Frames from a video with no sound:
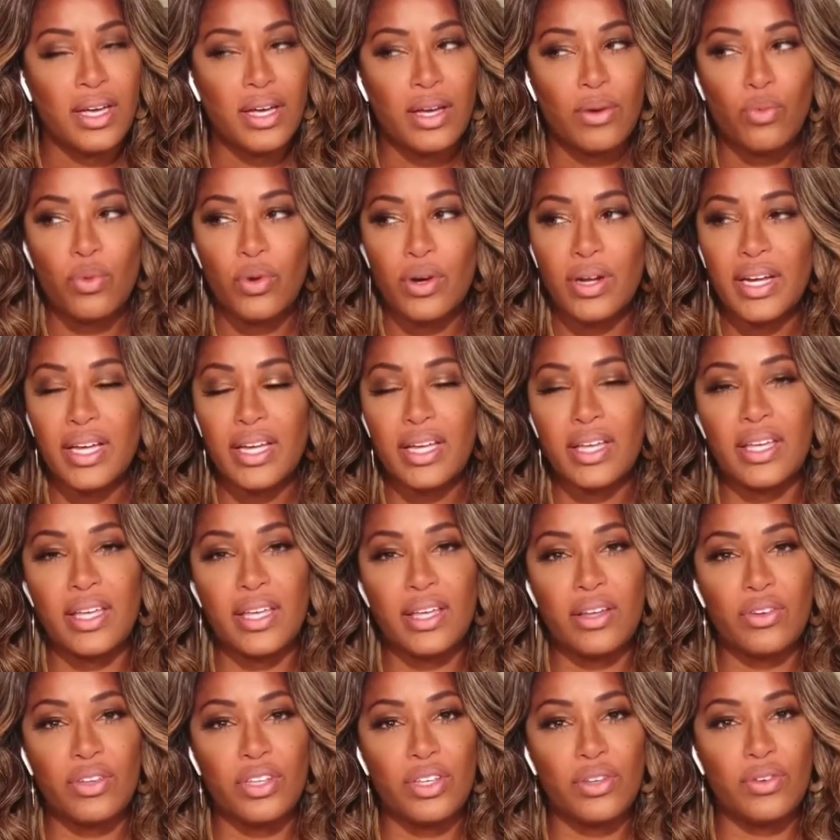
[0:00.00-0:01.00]
Would it
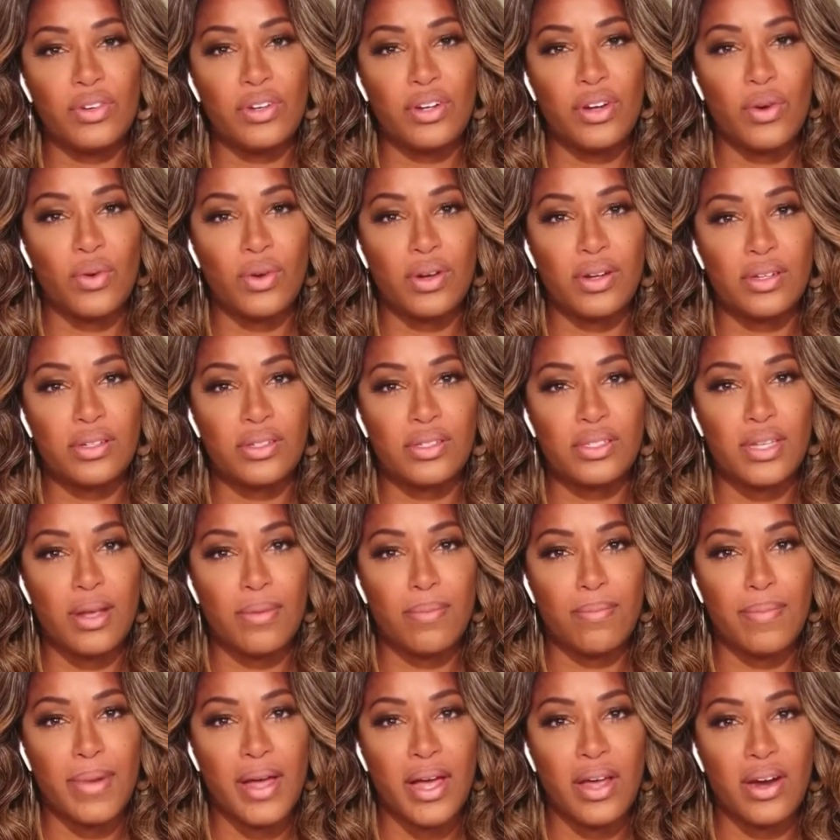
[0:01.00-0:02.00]
kill you to know a little
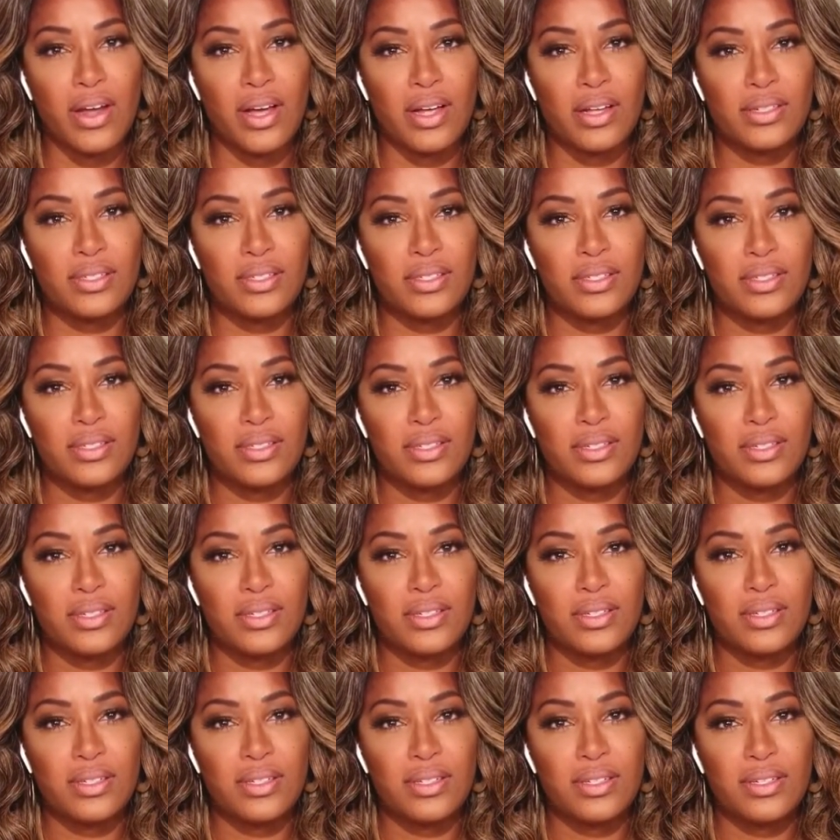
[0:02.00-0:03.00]
something about us?
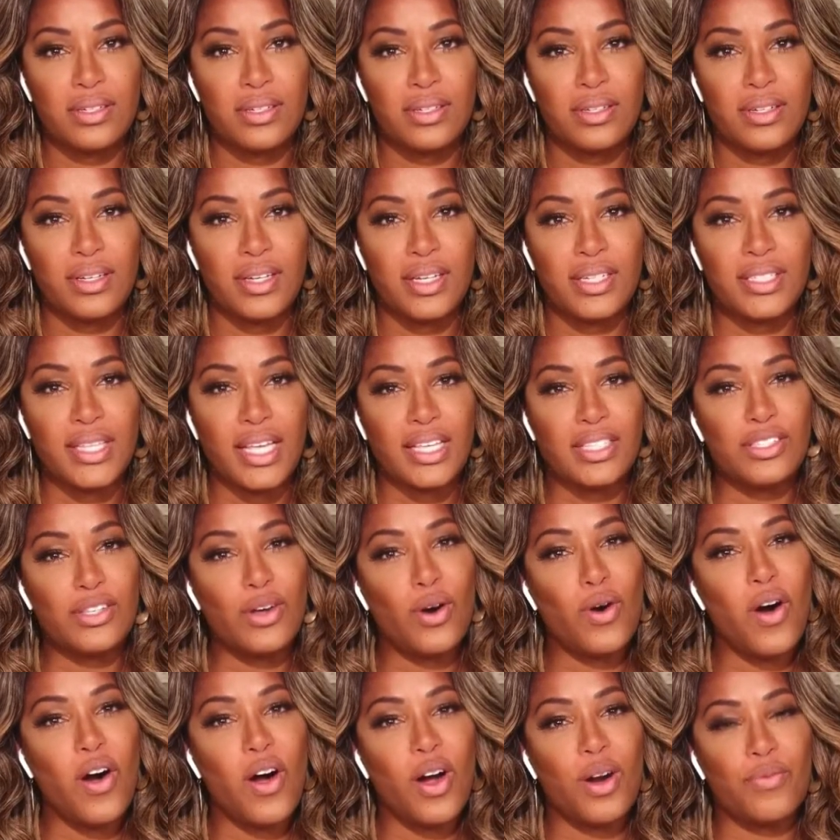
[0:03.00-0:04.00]
Is that
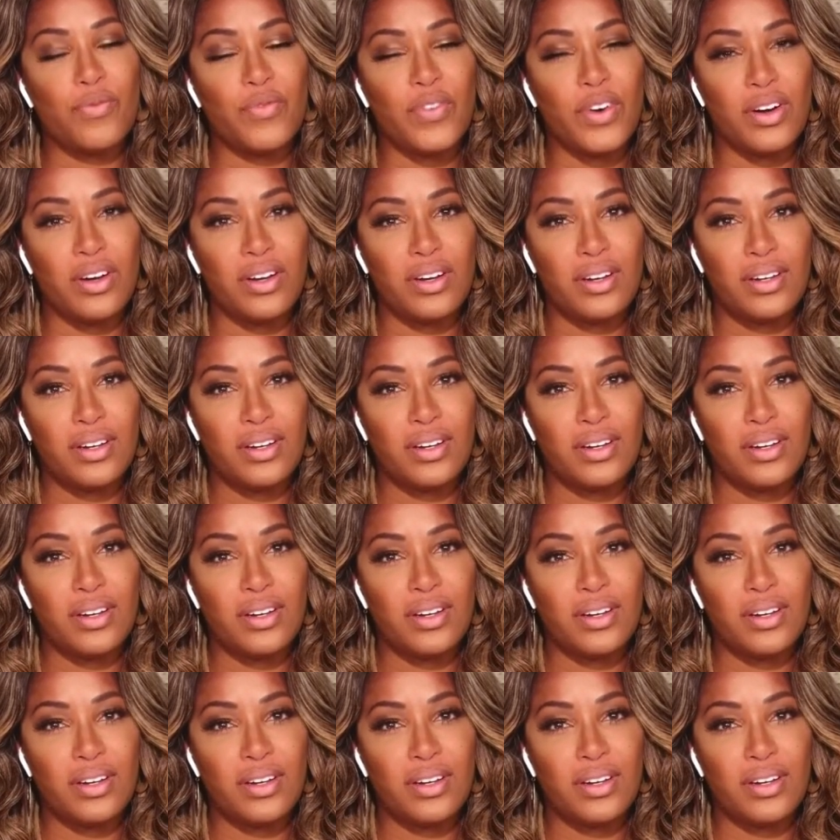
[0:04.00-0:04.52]
so harmful?